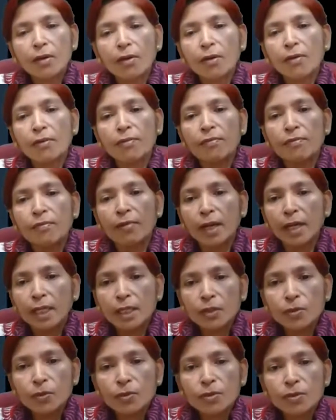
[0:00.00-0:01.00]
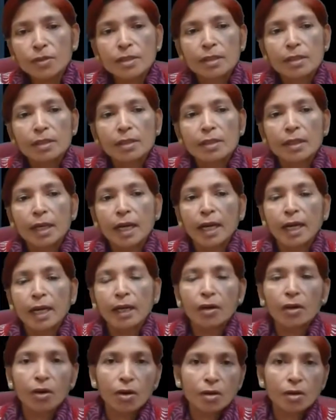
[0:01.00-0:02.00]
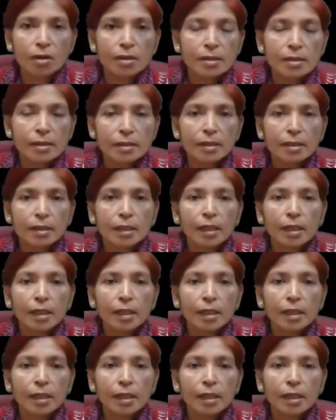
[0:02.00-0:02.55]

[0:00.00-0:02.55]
of values across